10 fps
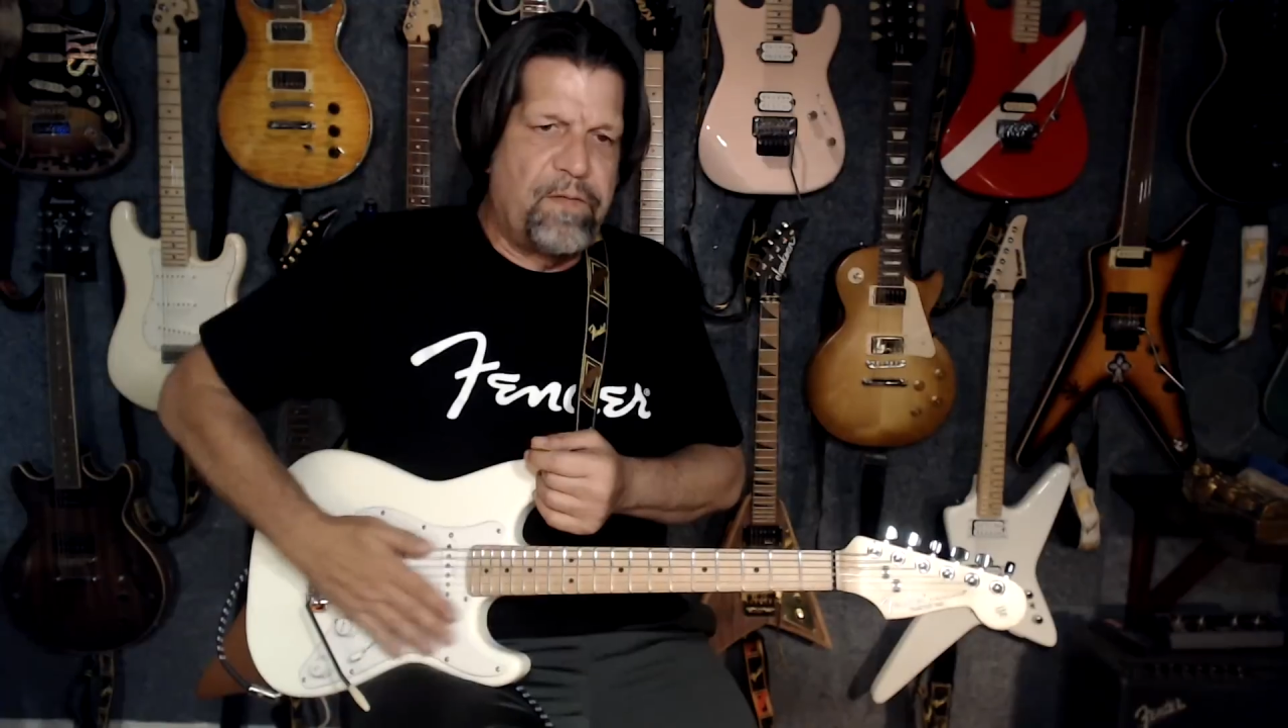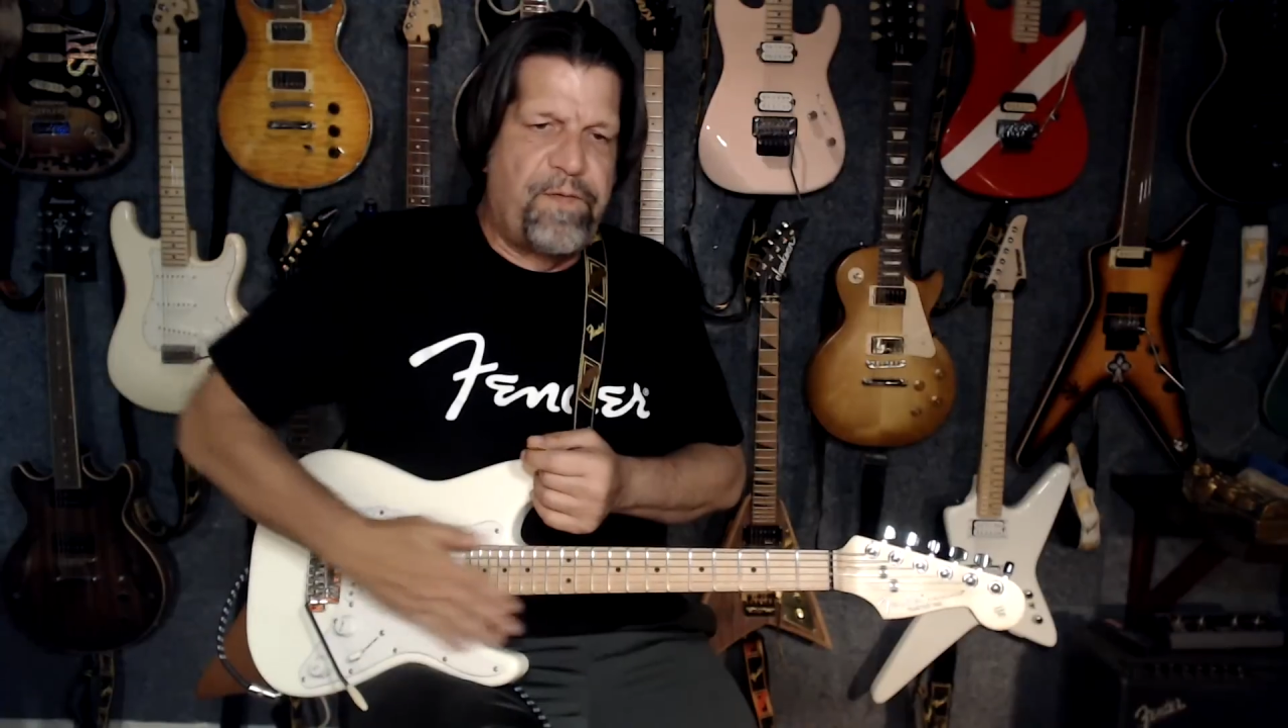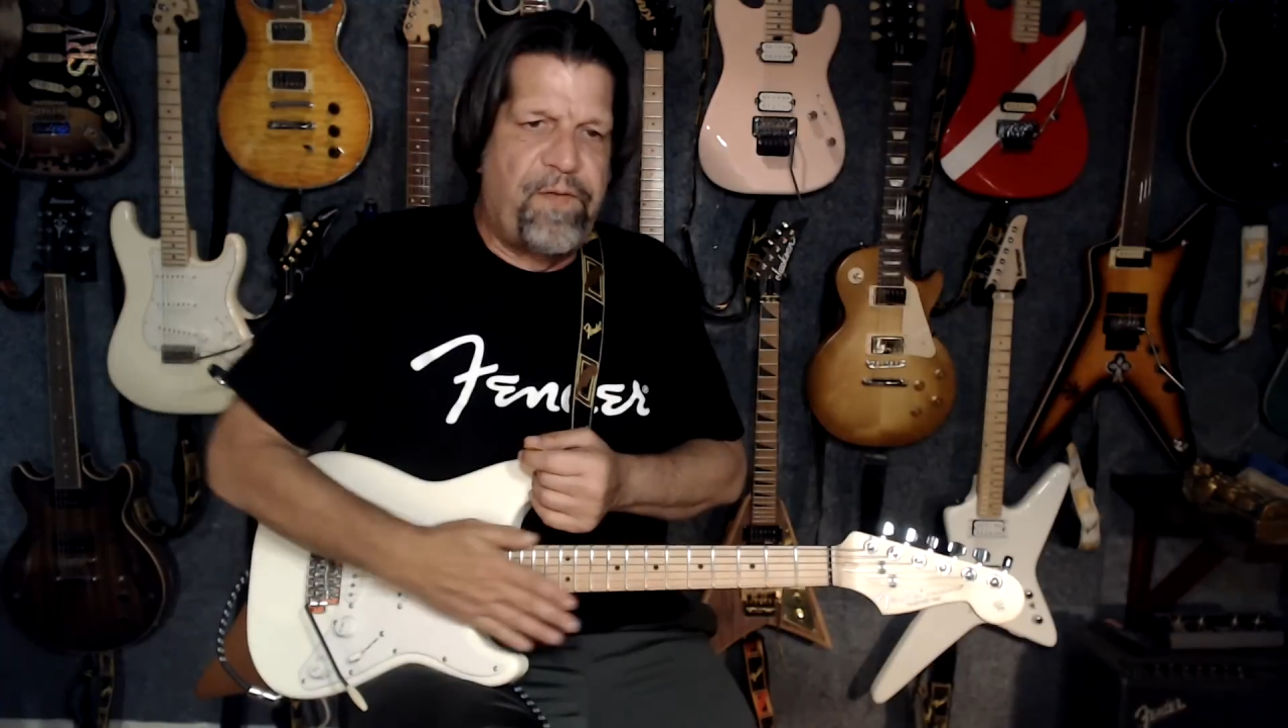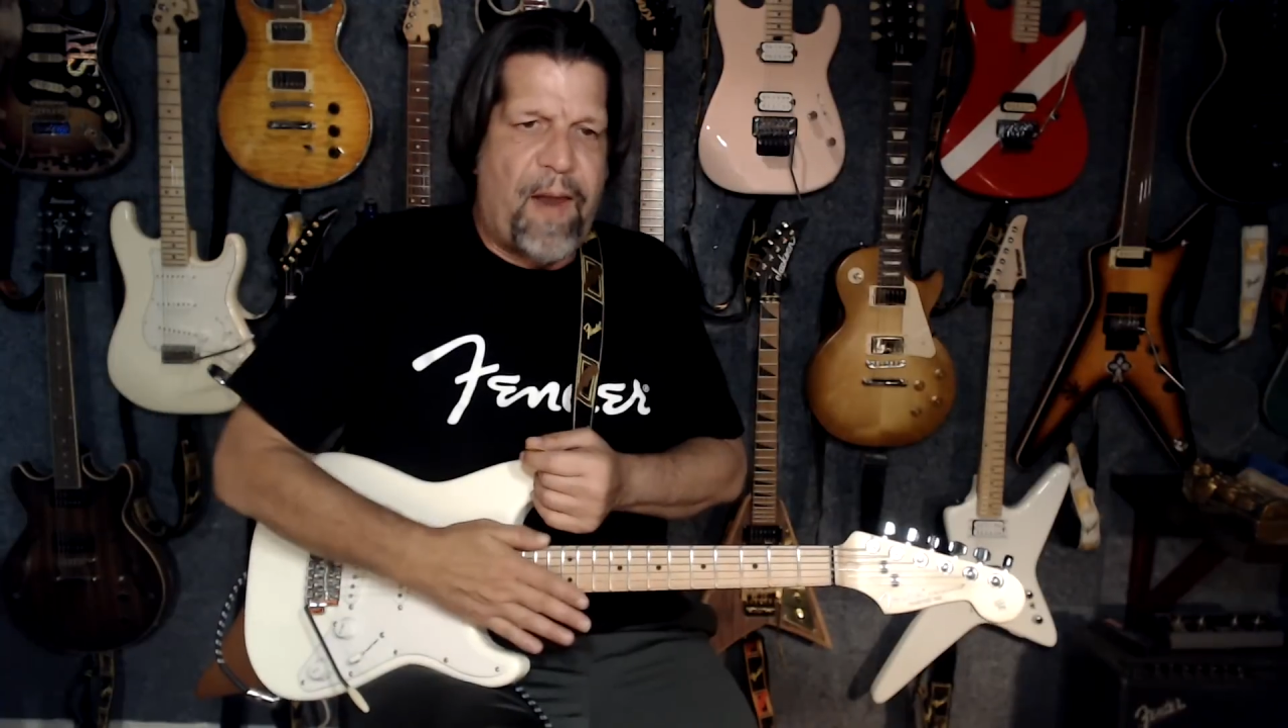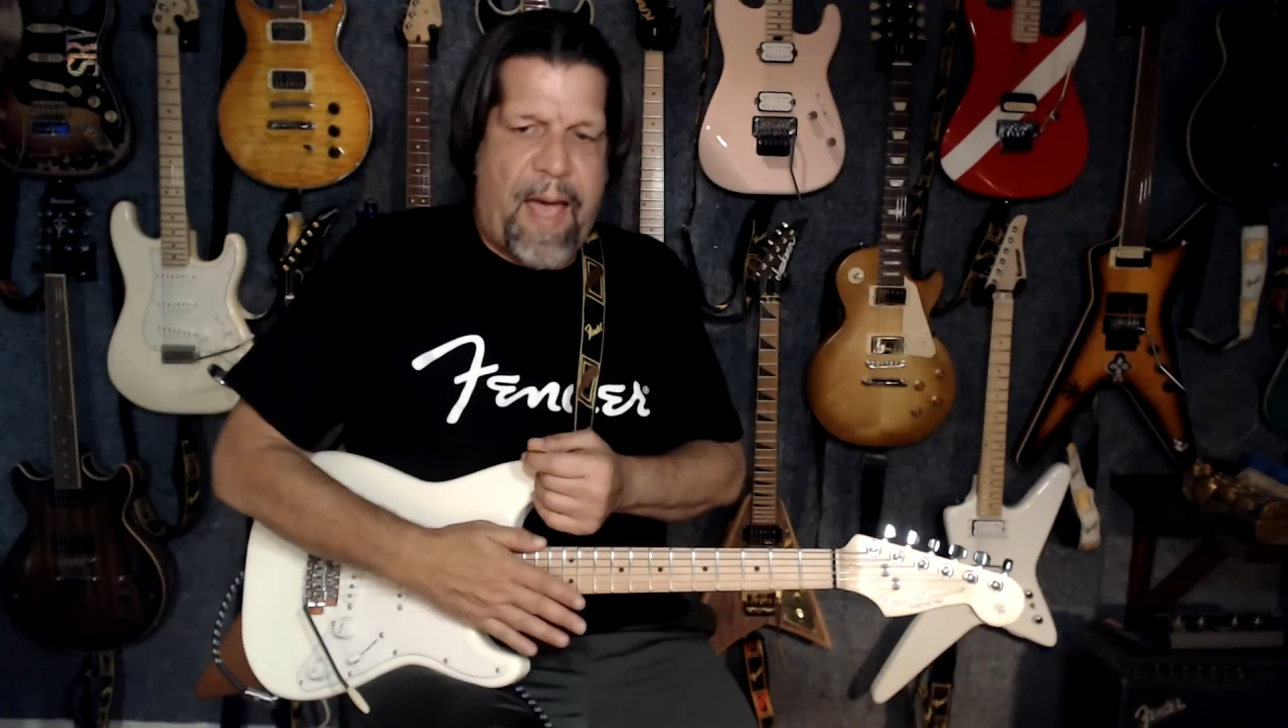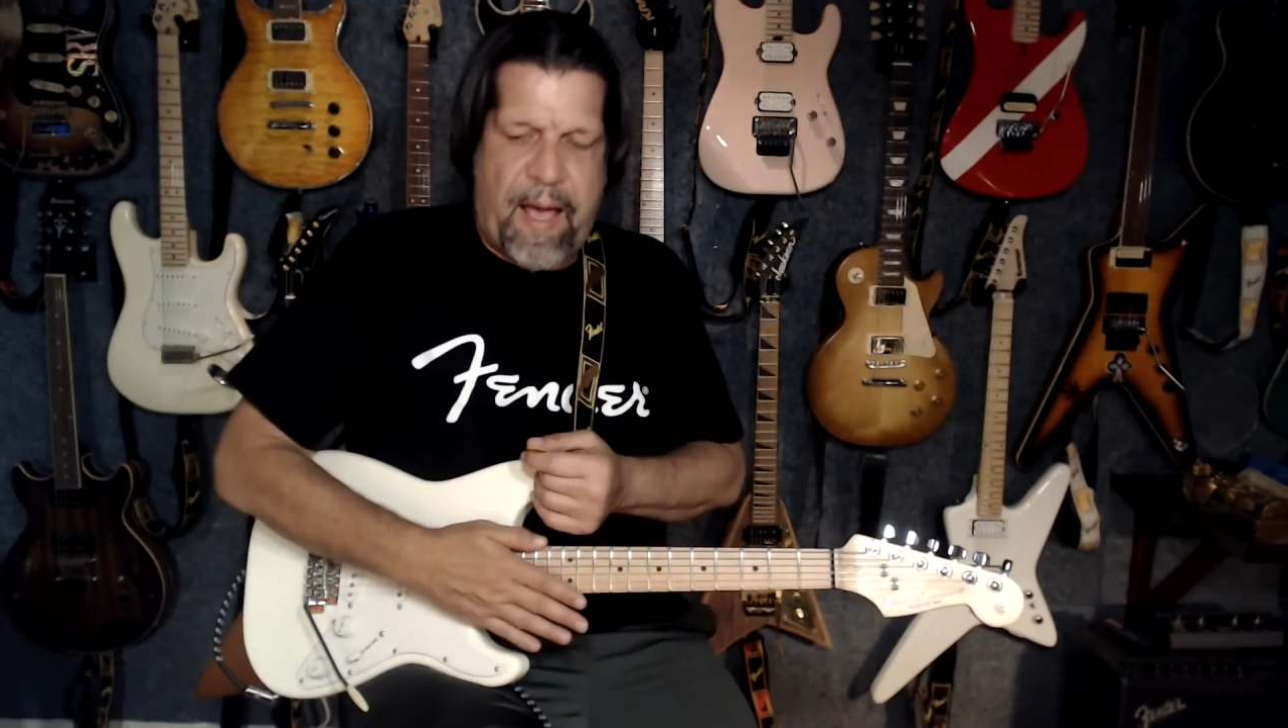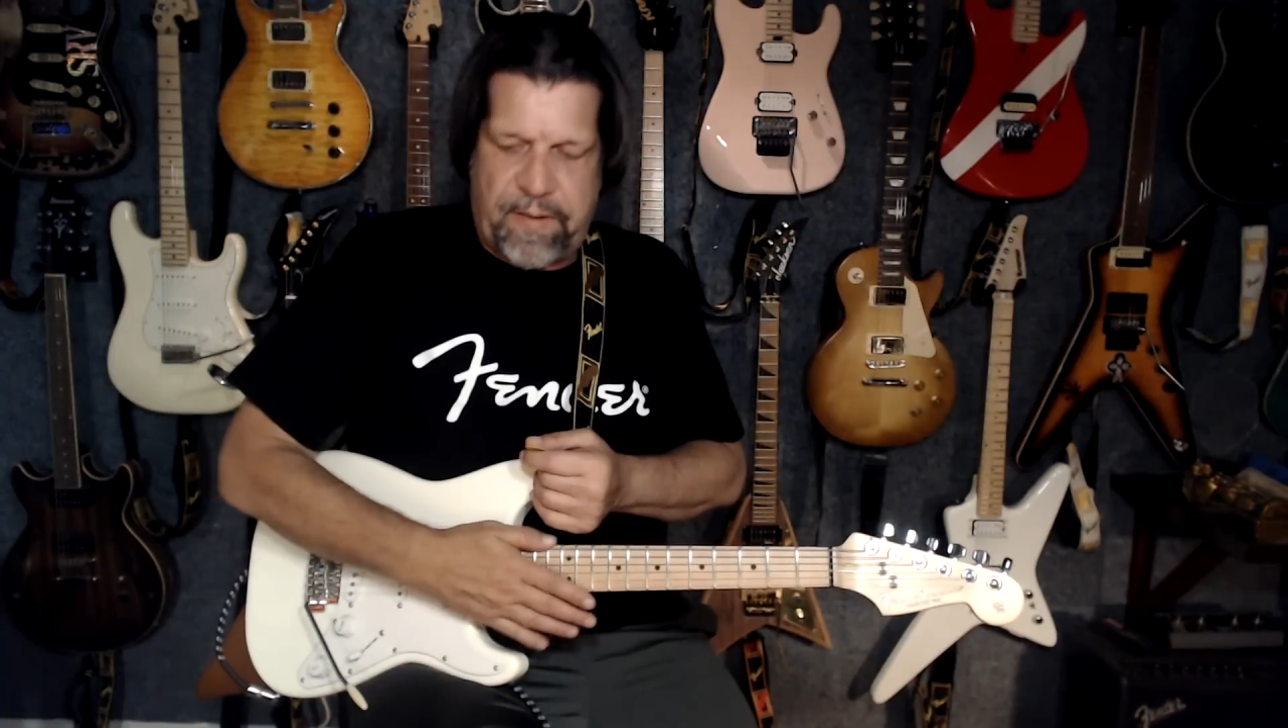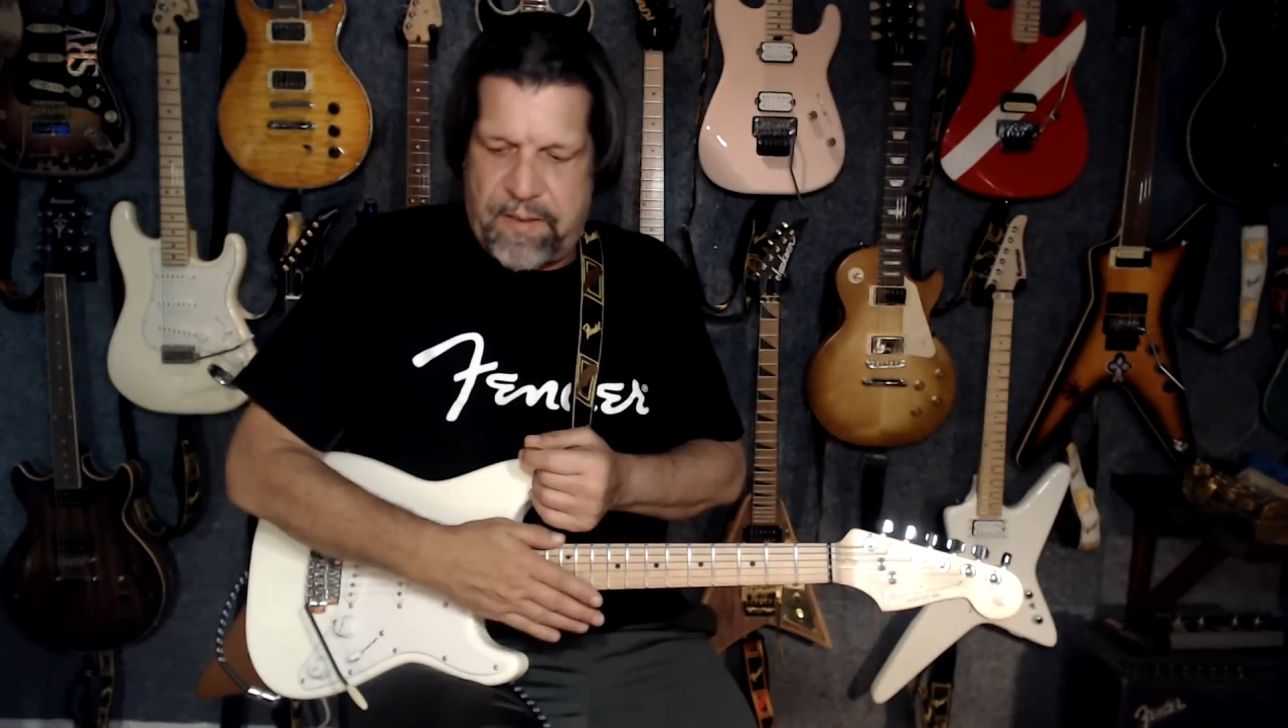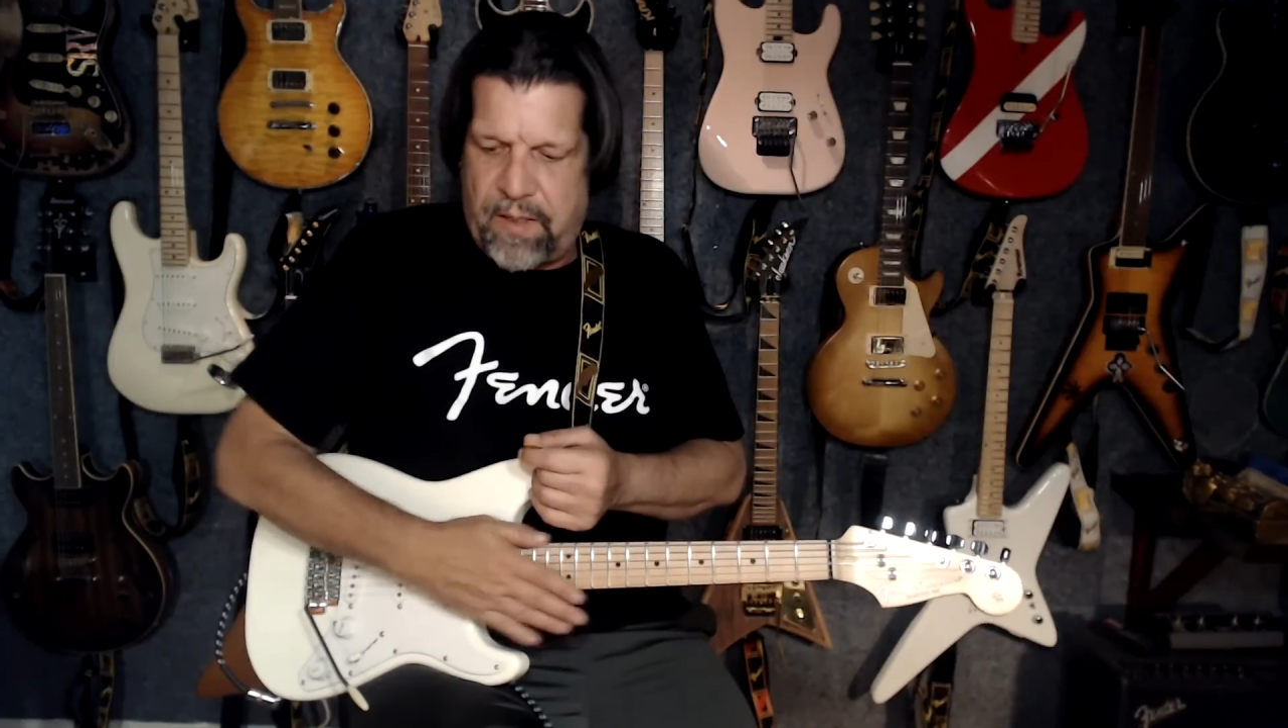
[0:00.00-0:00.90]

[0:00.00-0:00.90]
flat.